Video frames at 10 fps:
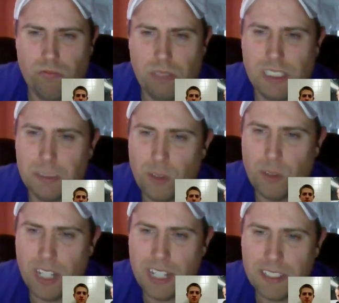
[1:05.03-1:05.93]
Because
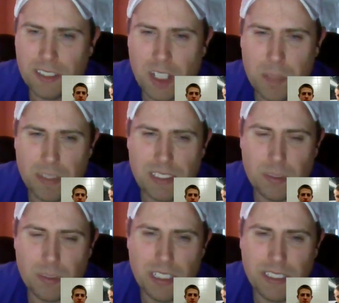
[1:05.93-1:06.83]
before I had the comments
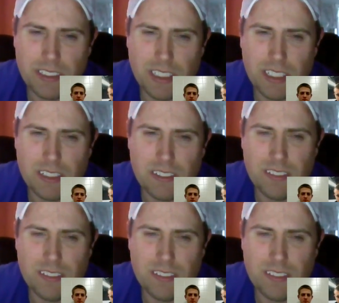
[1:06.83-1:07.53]
to what he said.